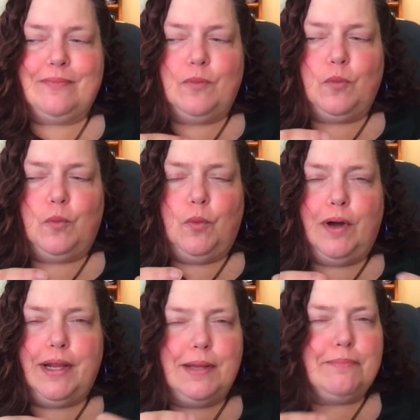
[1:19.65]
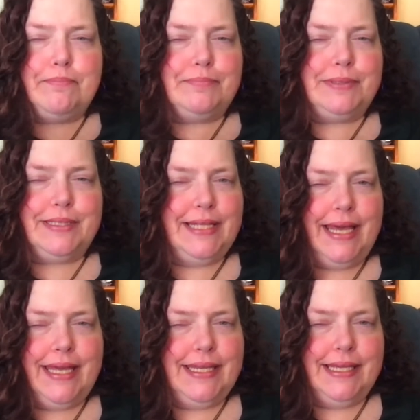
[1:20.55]
what I'm
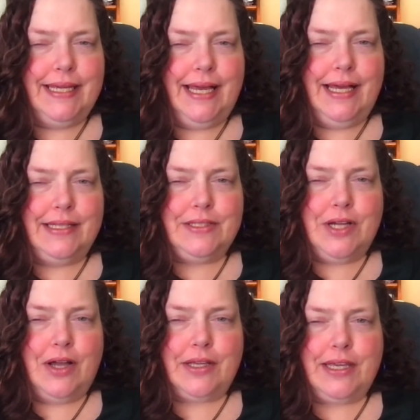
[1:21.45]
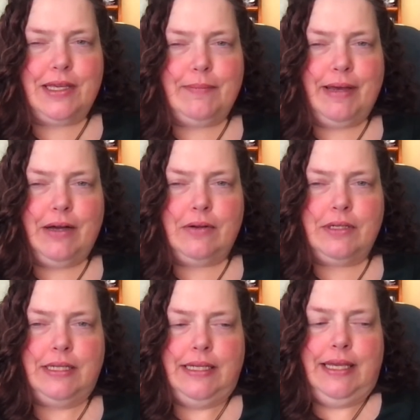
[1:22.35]
planning on talking about,
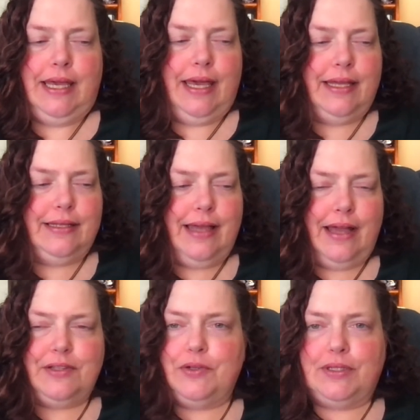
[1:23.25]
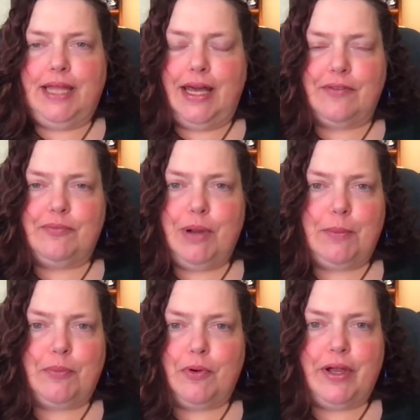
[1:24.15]
and I do a lot of
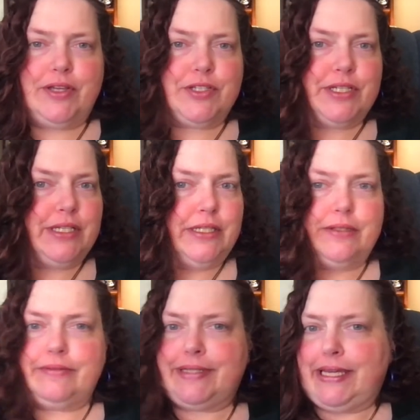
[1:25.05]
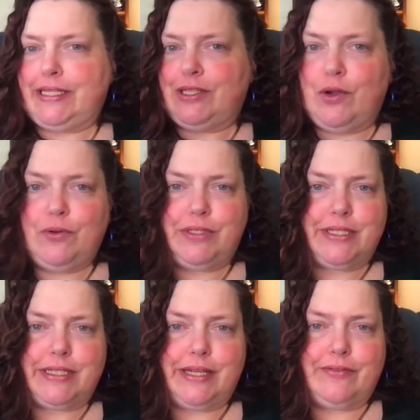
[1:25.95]
preparation and take
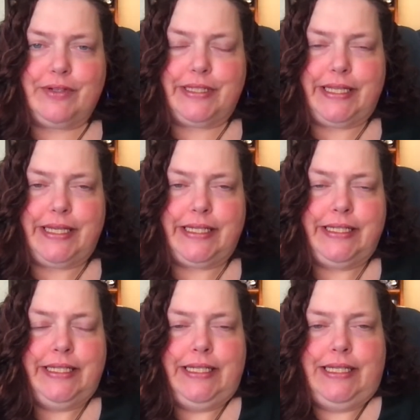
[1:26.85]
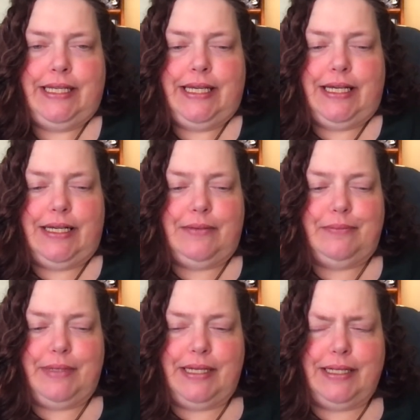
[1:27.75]
notes and everything.
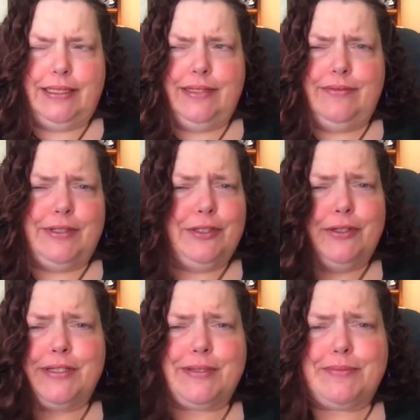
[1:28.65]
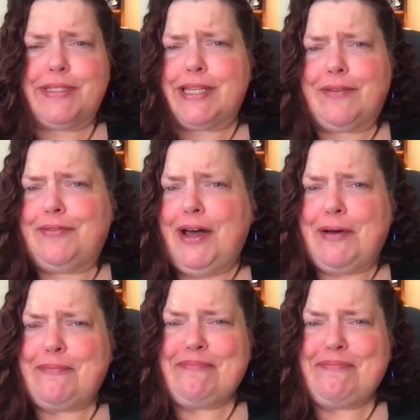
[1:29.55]
And I'll even look some stuff up.